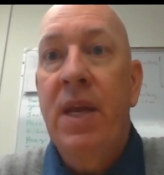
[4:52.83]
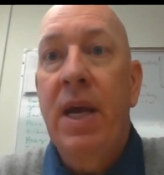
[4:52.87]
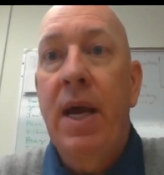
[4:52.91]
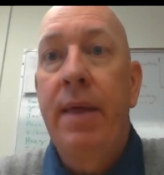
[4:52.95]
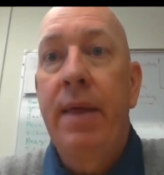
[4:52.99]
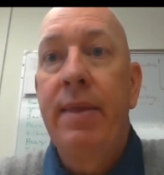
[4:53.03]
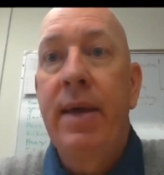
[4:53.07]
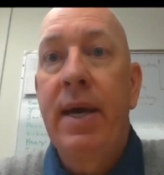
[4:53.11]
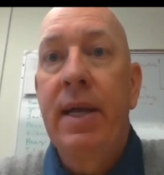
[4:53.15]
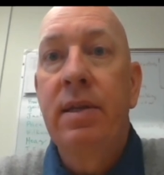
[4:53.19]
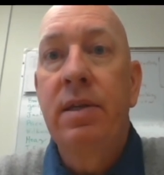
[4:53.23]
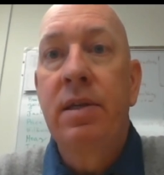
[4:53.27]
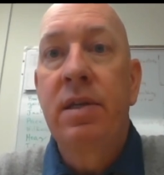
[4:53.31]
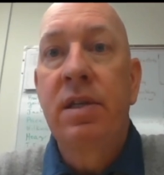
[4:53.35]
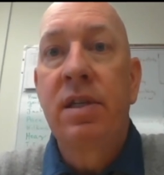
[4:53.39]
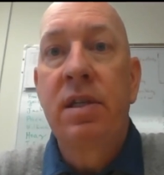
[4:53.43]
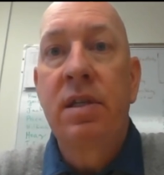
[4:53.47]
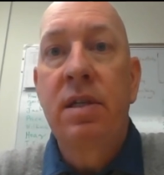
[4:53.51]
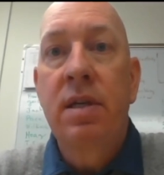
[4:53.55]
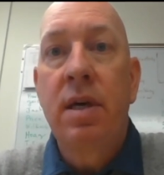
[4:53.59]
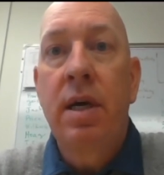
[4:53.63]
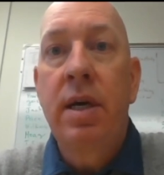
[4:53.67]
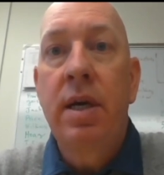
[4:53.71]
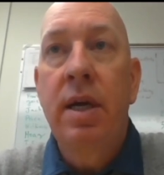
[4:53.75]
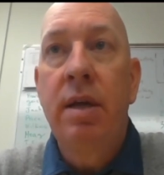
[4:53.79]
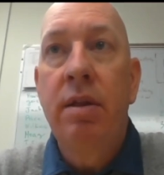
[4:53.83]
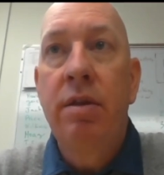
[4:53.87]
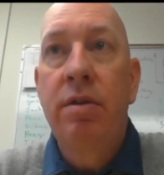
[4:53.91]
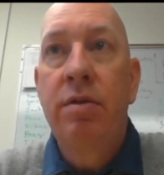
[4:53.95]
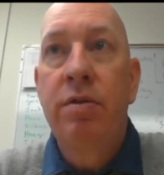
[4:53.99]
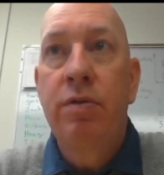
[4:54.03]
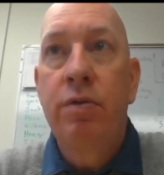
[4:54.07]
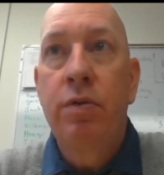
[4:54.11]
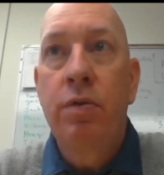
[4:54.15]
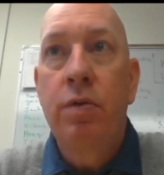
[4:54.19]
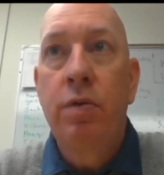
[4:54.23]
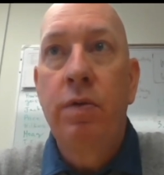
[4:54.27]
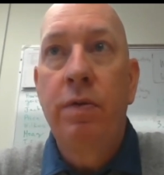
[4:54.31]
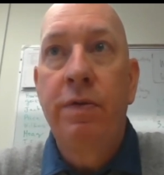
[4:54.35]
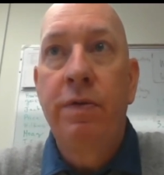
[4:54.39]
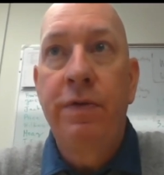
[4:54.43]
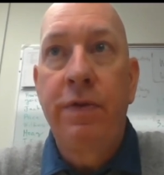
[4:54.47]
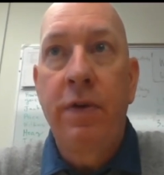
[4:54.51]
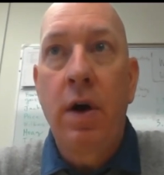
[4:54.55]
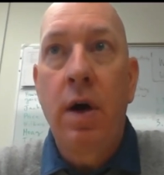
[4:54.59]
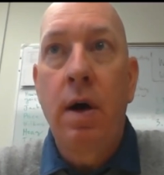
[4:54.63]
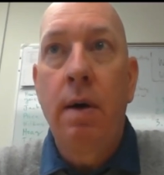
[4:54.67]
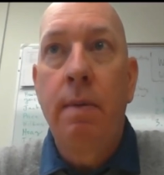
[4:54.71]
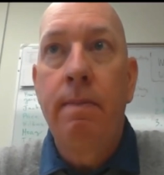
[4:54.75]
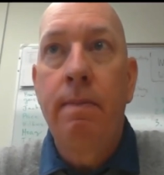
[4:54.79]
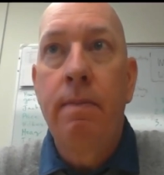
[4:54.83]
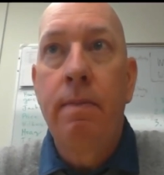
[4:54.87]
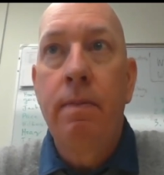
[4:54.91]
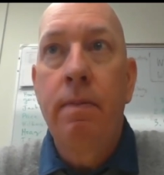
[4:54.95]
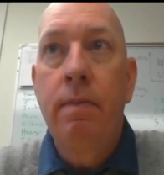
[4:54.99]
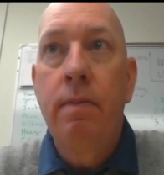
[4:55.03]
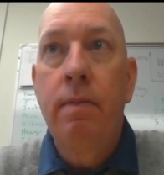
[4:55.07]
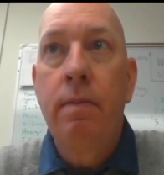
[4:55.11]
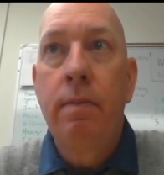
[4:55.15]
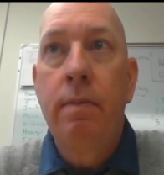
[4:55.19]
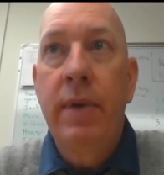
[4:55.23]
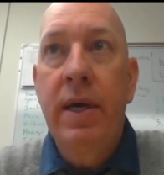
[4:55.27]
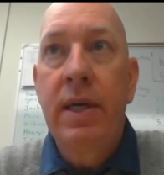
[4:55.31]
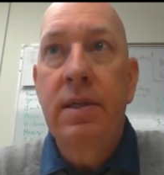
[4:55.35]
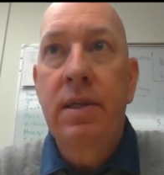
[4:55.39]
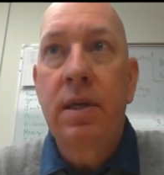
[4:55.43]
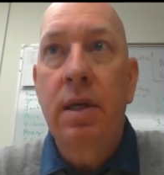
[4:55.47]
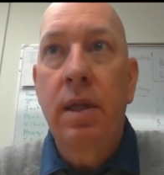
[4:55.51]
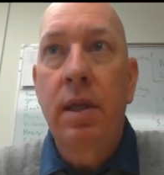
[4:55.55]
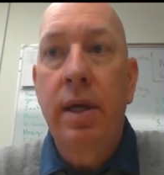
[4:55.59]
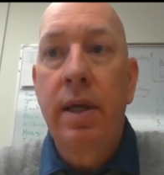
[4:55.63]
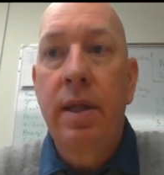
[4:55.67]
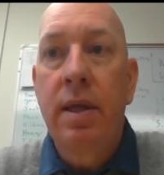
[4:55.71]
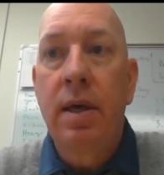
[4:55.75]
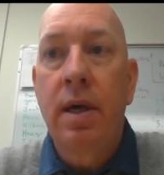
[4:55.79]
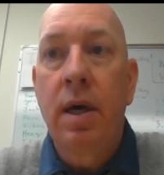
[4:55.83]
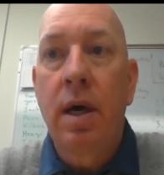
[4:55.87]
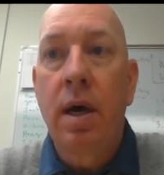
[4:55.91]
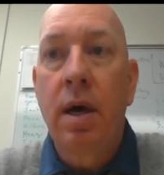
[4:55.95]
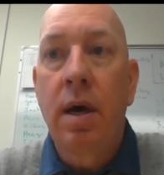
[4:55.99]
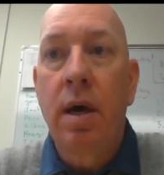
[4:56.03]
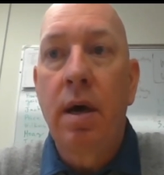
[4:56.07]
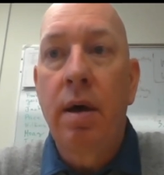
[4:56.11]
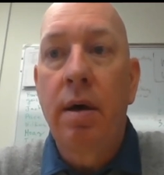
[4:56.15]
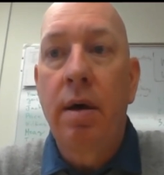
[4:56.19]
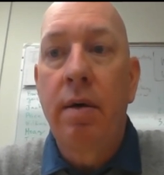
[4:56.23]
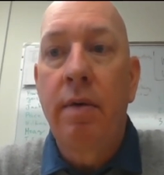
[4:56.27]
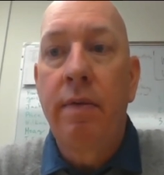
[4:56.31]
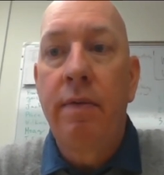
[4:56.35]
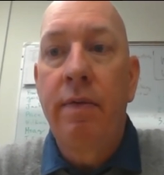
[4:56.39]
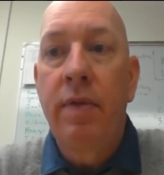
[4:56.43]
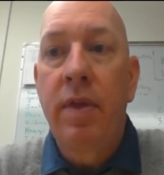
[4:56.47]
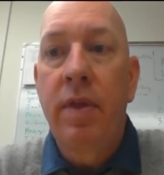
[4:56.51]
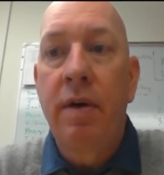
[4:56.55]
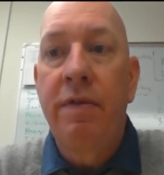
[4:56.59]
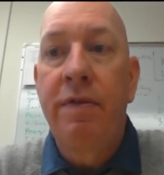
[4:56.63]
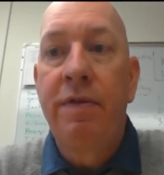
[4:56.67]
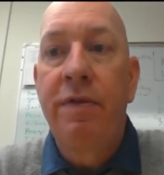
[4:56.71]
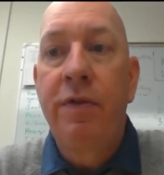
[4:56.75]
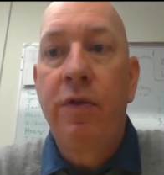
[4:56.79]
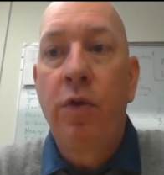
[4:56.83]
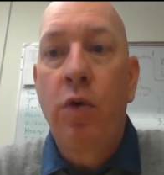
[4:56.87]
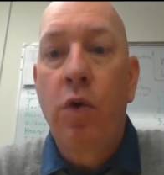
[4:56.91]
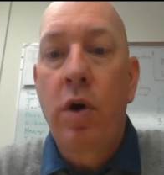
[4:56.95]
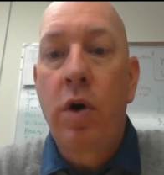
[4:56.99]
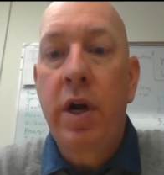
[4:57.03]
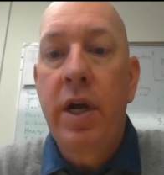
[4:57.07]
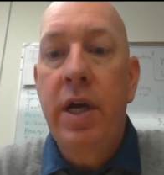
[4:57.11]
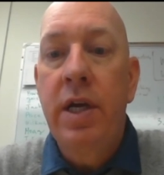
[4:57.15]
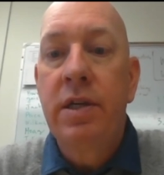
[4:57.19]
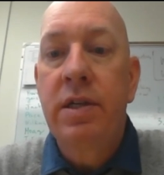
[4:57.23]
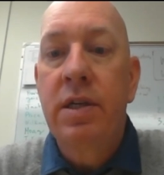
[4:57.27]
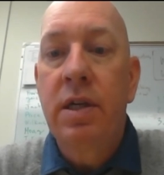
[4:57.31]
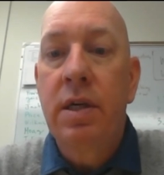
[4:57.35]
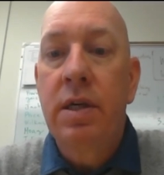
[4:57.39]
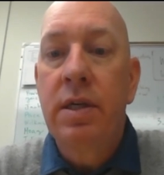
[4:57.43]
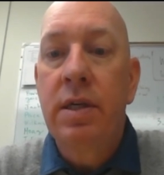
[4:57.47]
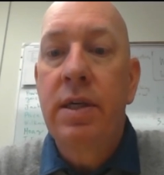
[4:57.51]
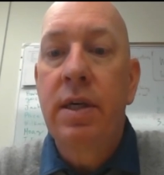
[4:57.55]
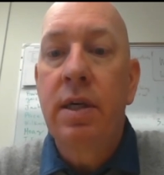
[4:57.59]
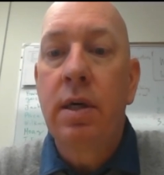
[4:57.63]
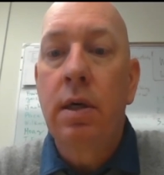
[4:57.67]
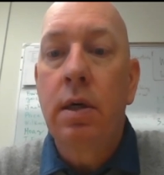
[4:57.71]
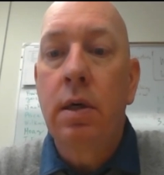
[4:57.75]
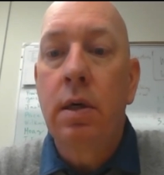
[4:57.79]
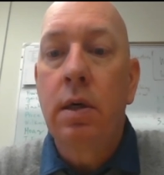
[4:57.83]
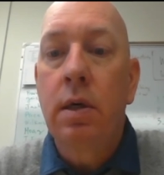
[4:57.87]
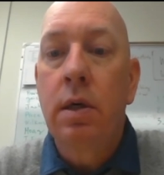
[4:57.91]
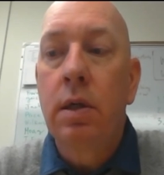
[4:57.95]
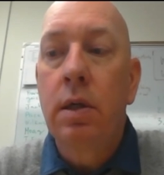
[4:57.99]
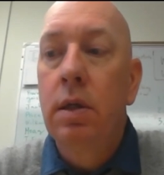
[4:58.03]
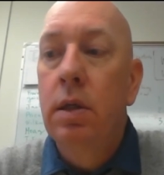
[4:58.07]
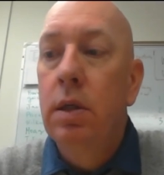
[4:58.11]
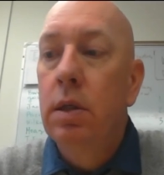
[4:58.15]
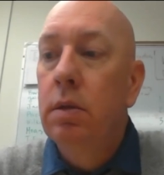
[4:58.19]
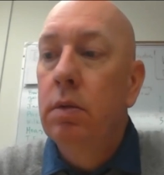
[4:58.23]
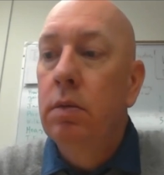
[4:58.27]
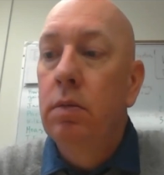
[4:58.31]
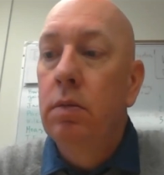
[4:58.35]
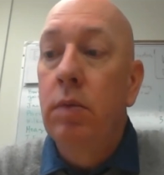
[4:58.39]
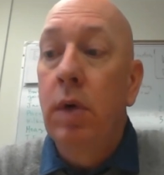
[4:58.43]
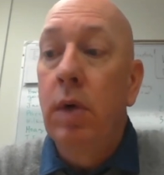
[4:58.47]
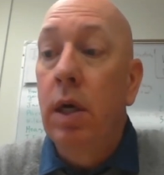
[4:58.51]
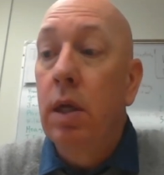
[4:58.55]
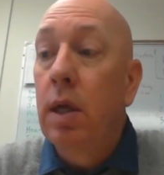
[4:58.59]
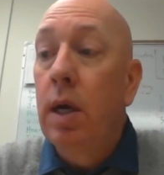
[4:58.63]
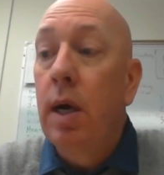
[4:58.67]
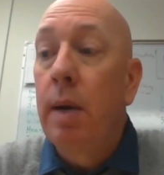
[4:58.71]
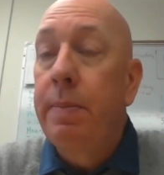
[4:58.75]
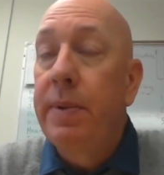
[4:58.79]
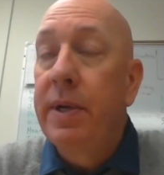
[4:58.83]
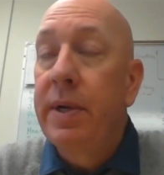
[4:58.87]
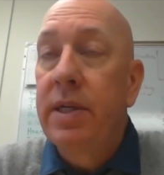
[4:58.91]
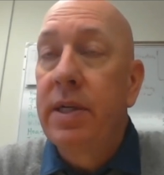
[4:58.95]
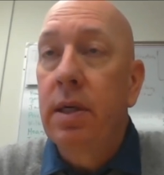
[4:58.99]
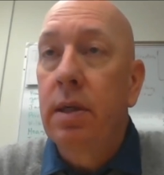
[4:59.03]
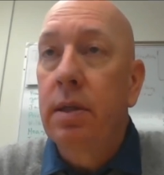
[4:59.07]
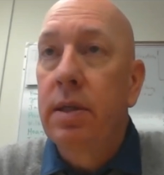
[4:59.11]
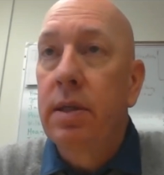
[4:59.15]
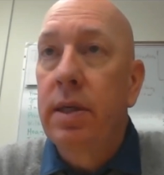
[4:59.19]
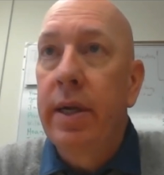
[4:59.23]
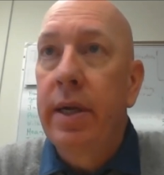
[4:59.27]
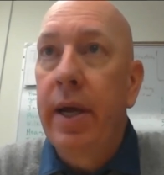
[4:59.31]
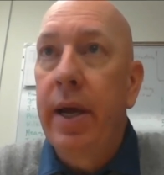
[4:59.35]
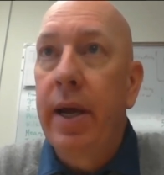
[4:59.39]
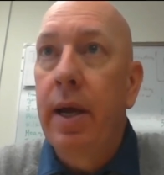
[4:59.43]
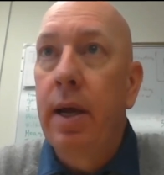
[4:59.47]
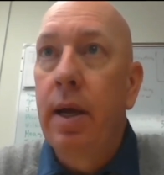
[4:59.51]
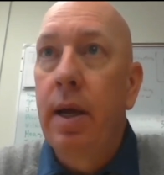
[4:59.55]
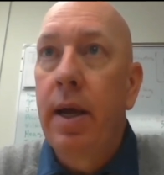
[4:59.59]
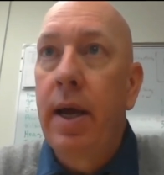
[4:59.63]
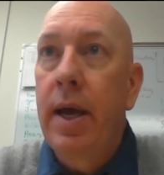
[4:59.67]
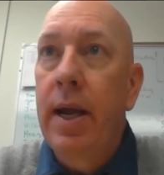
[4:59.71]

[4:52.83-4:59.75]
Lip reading: and then studied from basically the 40s until well, up until today.